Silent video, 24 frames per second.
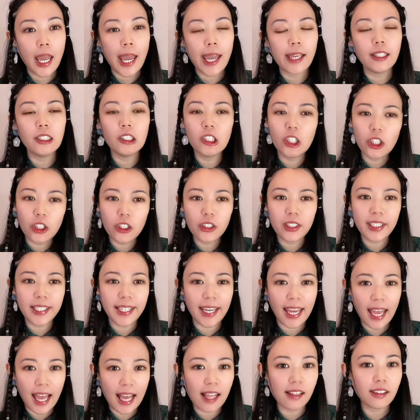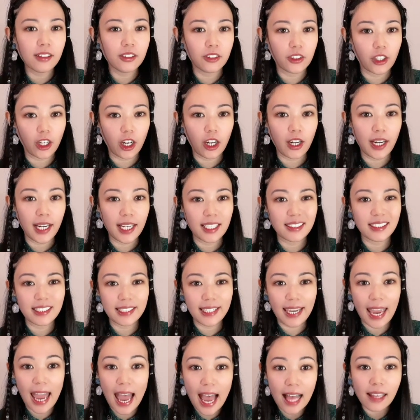A lunar calendar is
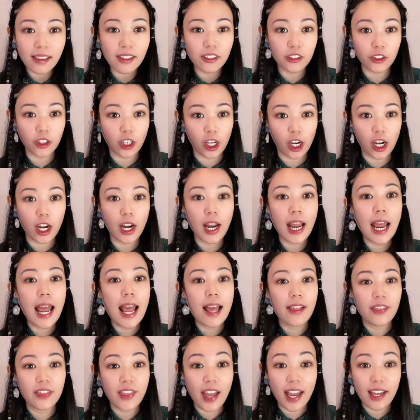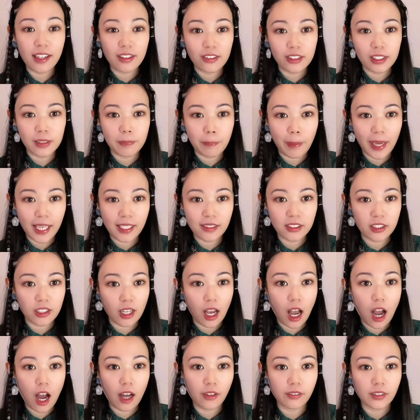a calendar that is
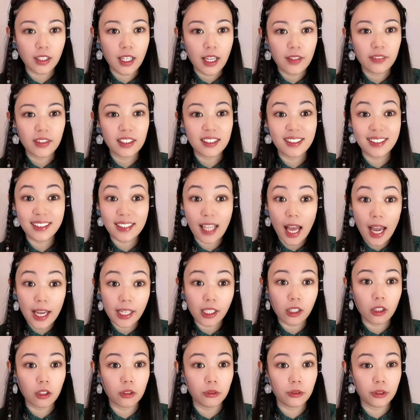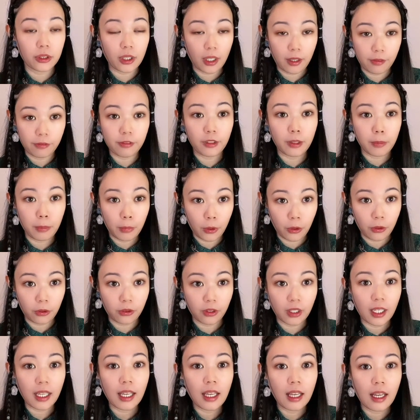based on the cycles of the
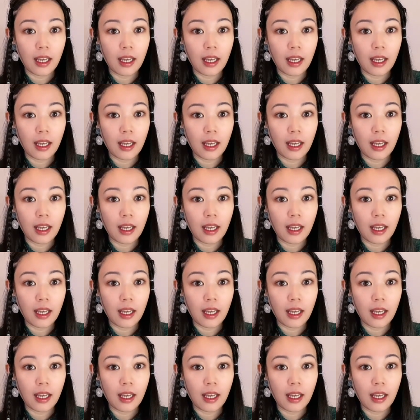moon.